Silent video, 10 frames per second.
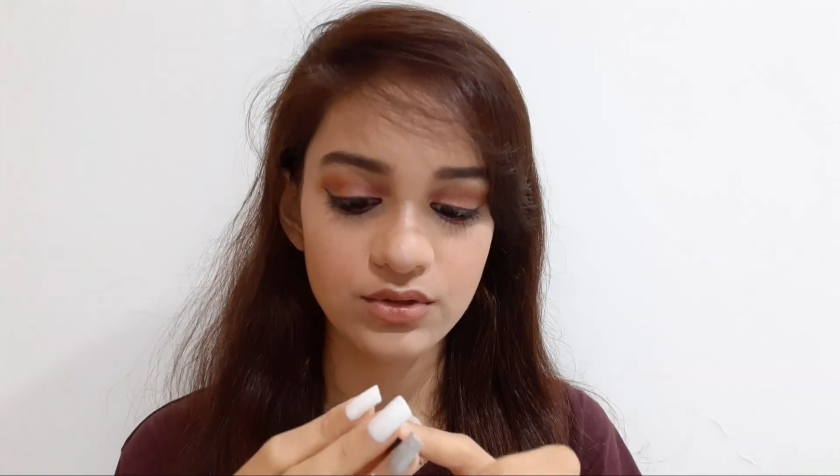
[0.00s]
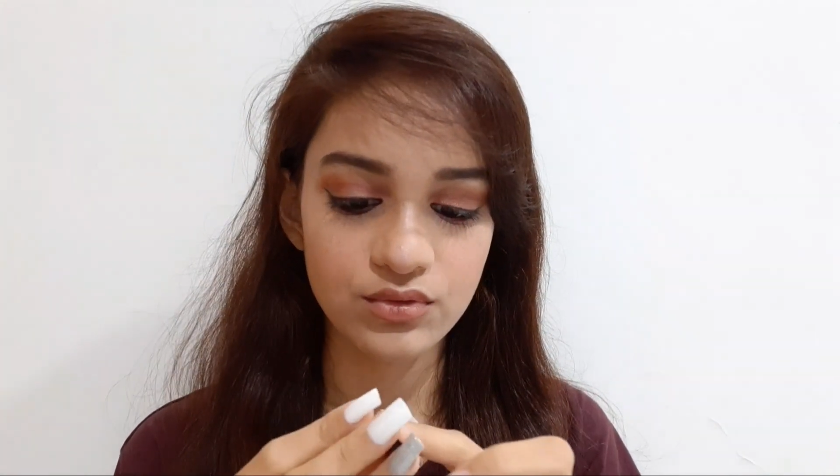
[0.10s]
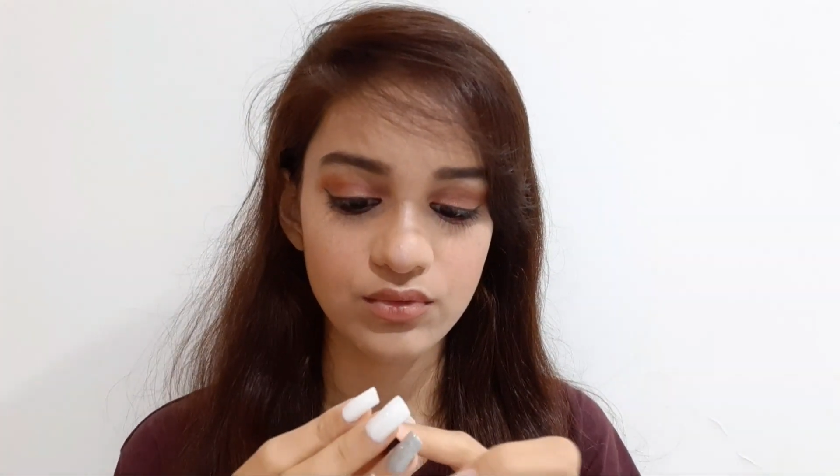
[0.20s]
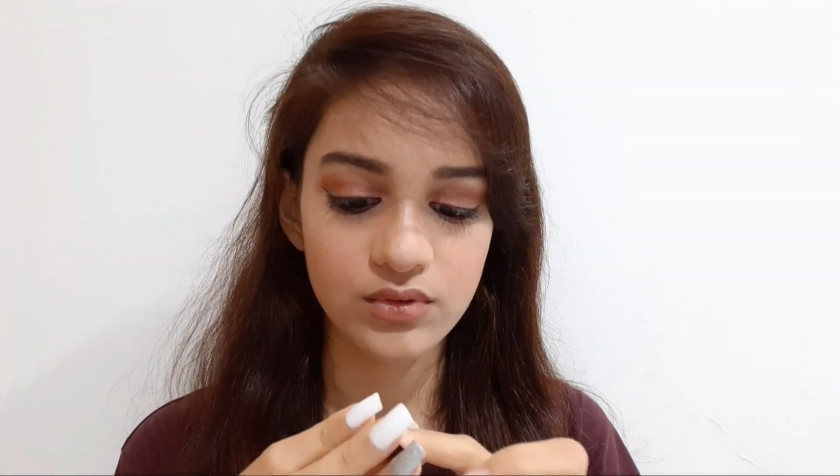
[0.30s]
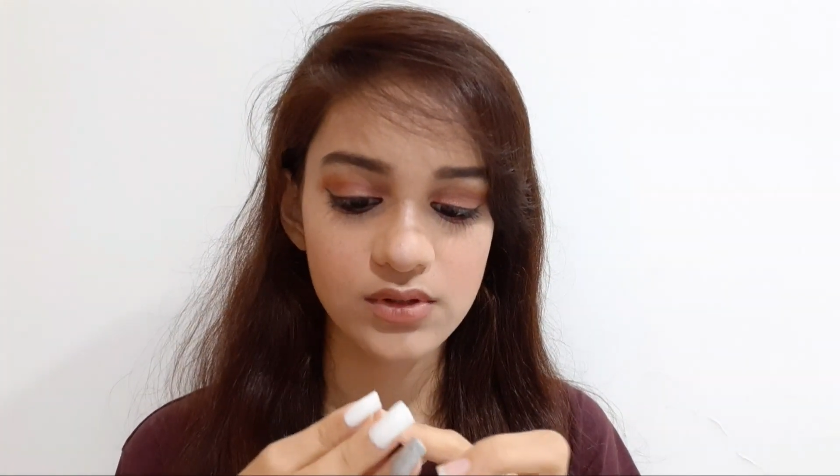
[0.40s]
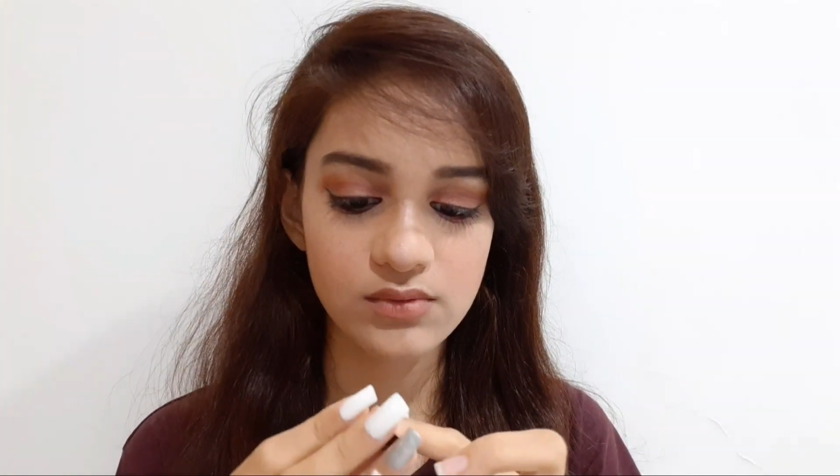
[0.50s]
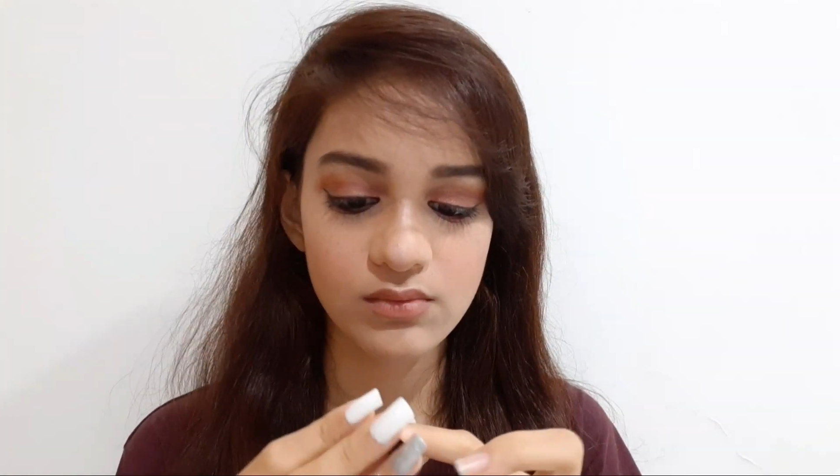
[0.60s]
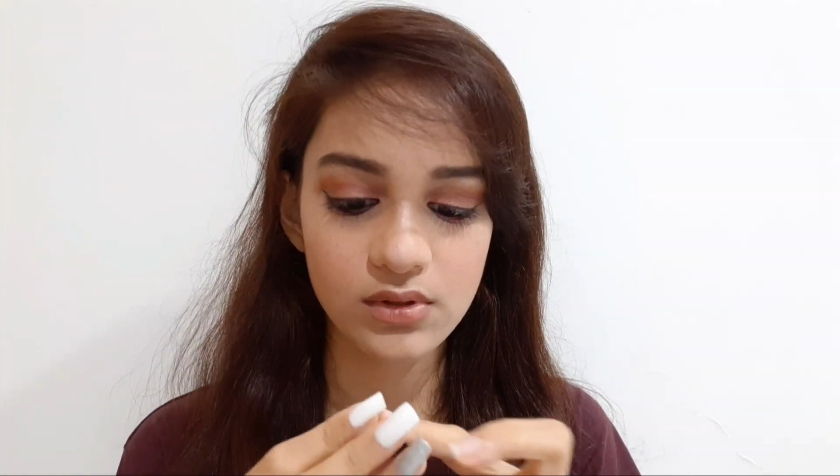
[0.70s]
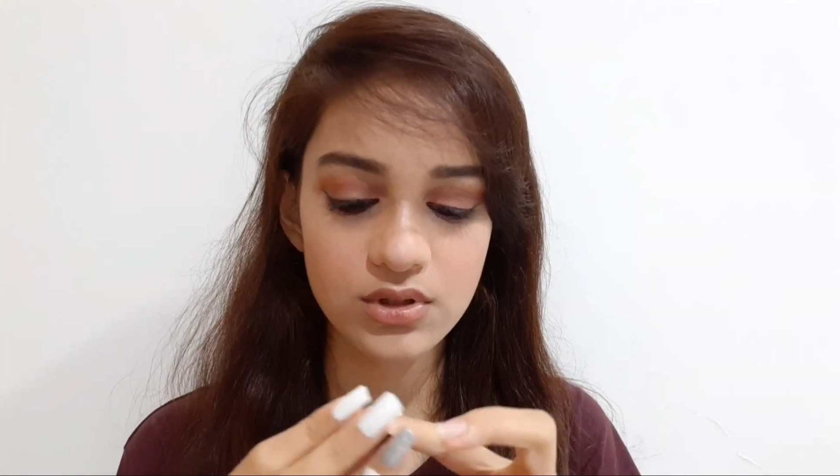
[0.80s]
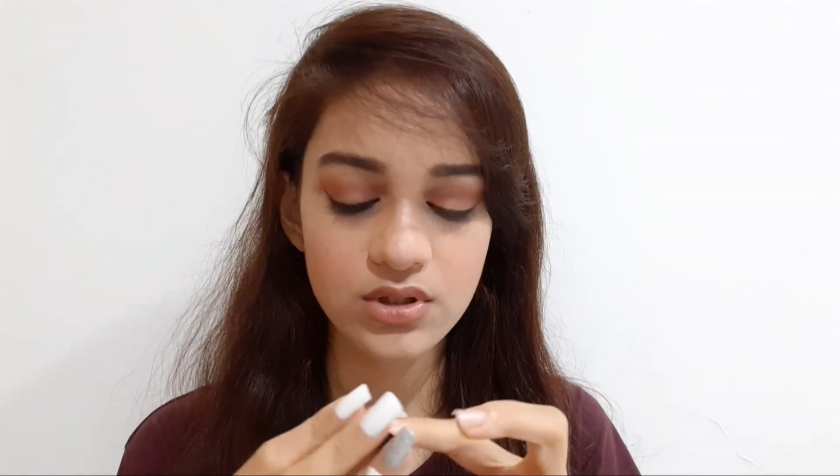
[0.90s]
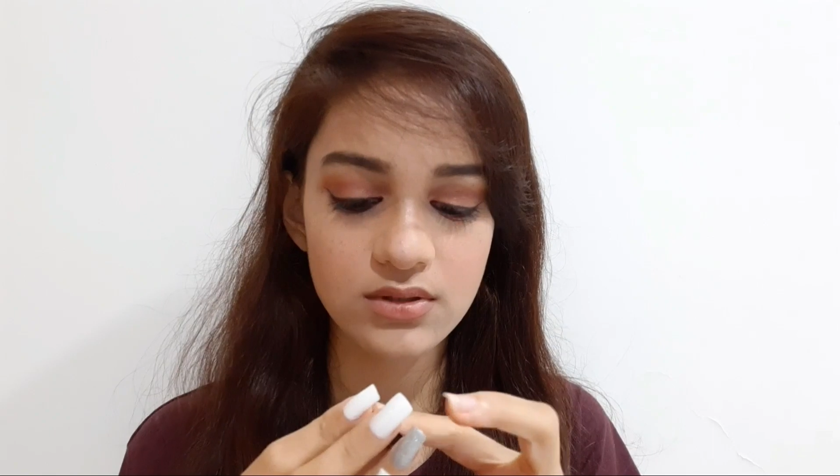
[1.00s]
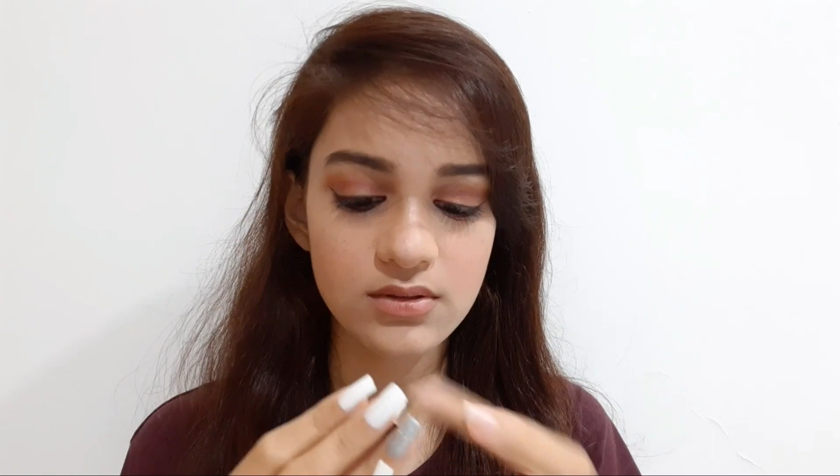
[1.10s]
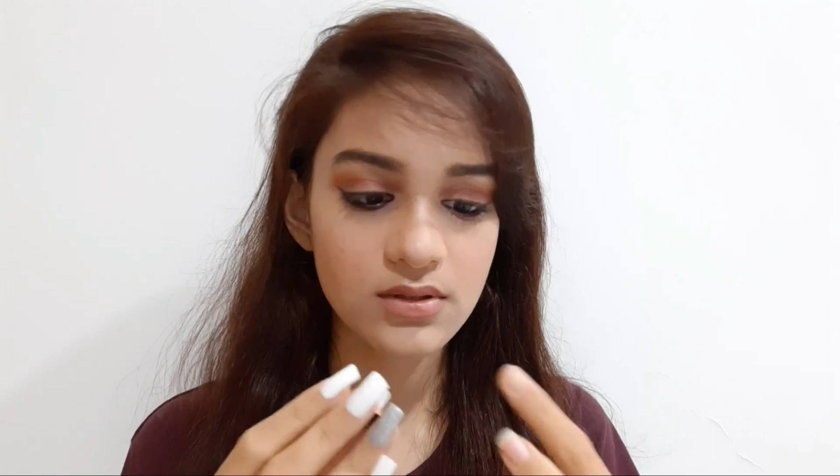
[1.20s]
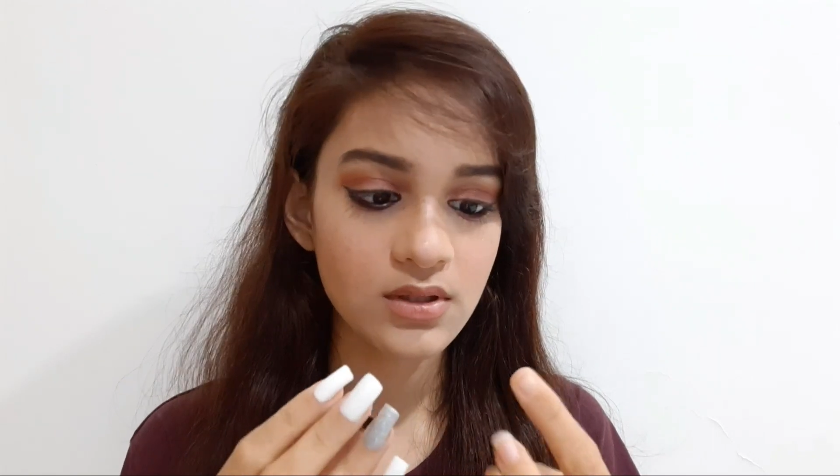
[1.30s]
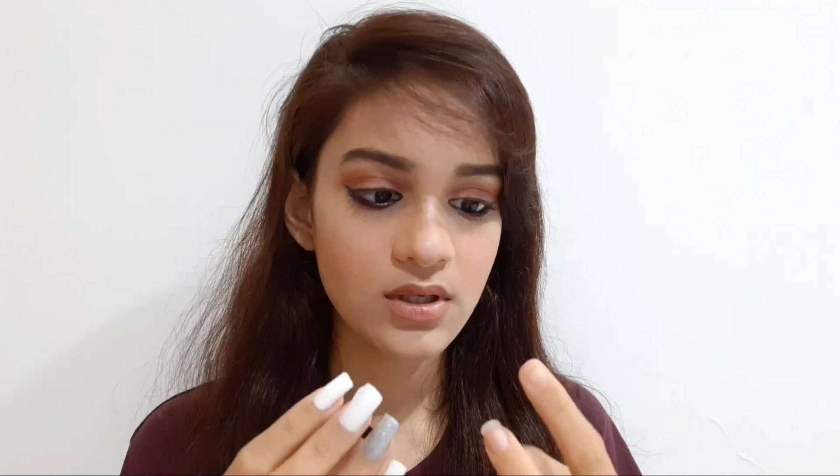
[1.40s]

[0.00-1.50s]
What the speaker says: show you swatches.